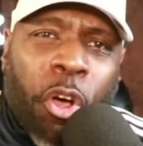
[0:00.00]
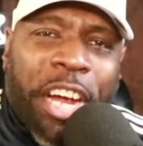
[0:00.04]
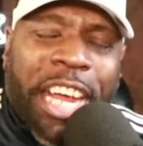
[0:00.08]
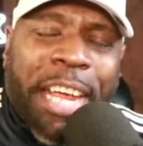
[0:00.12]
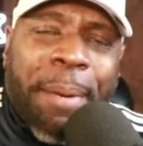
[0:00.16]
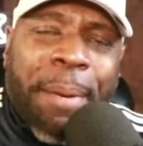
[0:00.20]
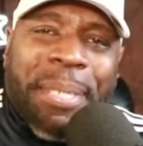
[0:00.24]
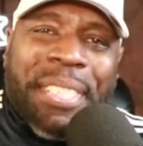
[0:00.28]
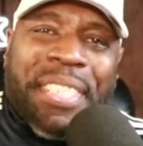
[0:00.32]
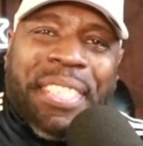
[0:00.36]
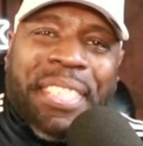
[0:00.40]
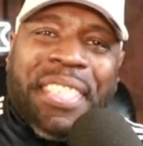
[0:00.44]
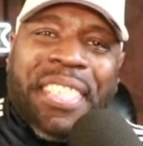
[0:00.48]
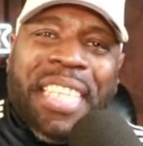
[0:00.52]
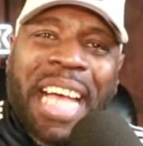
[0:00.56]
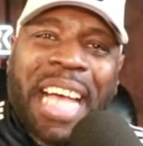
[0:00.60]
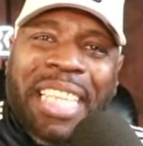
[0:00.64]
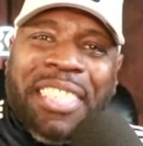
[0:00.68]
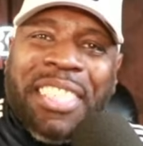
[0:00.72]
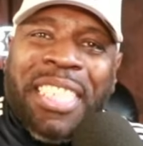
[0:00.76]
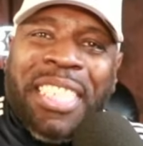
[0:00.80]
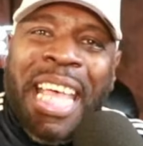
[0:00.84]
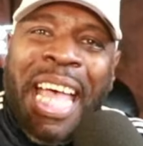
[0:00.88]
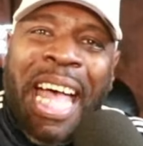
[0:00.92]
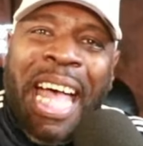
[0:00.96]
He was
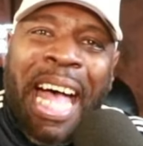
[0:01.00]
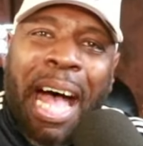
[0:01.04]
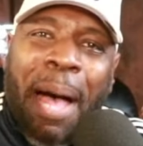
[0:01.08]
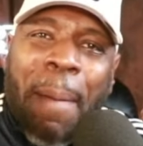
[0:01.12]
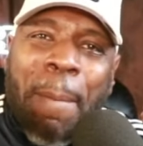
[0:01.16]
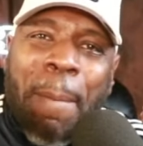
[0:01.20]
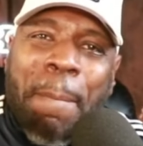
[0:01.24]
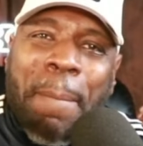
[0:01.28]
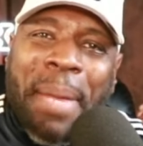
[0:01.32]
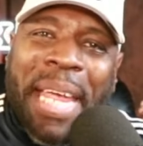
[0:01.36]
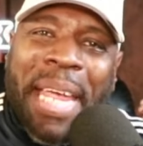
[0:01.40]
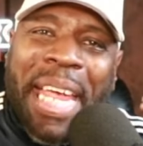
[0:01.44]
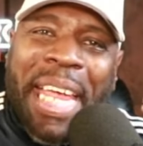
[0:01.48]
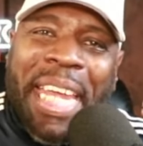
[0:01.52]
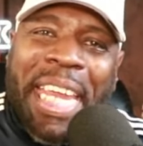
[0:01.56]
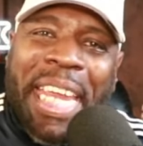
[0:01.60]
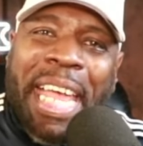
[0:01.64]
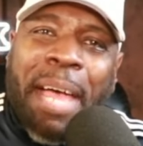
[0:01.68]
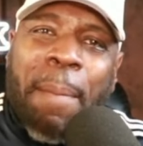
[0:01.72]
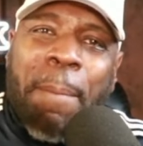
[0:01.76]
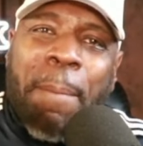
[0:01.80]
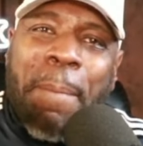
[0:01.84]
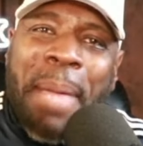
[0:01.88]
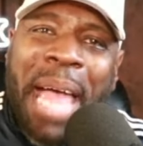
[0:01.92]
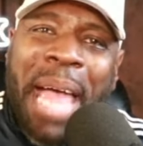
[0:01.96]
such a
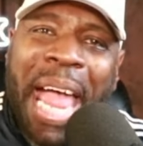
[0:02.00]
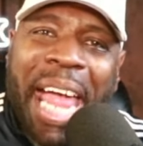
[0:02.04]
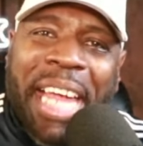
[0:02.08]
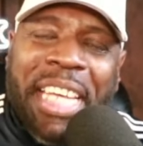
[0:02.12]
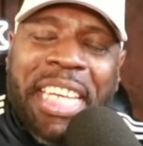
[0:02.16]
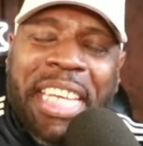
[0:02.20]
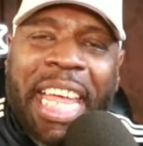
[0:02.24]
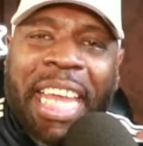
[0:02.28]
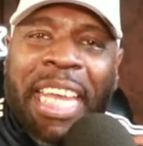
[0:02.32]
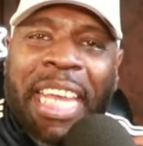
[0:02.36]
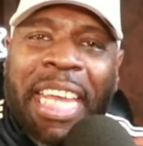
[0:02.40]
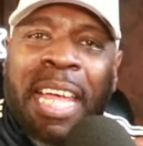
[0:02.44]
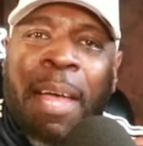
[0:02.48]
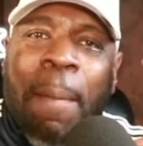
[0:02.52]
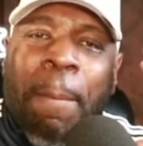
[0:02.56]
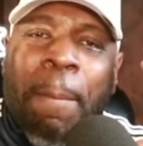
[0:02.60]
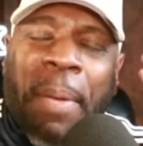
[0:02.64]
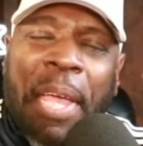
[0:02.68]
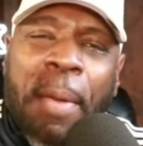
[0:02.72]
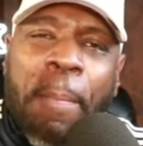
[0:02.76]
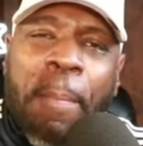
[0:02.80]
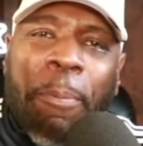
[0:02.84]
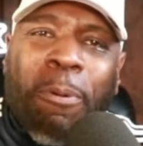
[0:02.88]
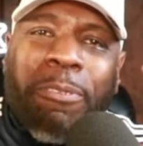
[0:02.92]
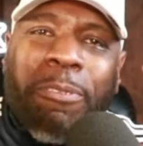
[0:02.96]
media magnet.
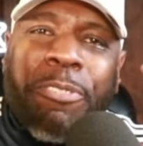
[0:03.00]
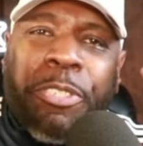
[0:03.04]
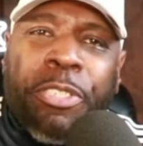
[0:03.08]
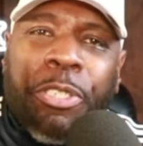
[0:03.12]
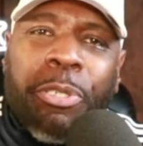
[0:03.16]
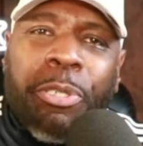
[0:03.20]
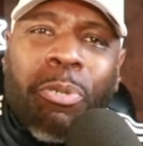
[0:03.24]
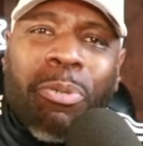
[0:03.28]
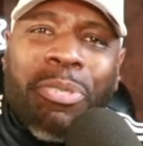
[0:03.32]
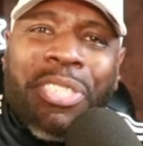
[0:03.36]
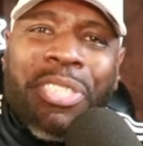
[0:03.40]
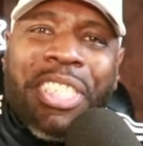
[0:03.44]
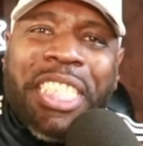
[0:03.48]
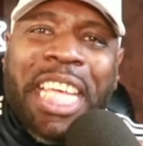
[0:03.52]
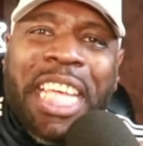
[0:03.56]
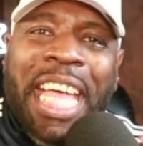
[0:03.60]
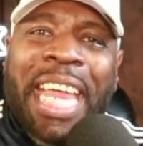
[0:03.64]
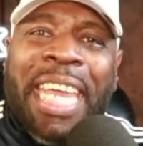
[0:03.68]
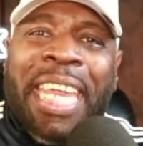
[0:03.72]
People tuned in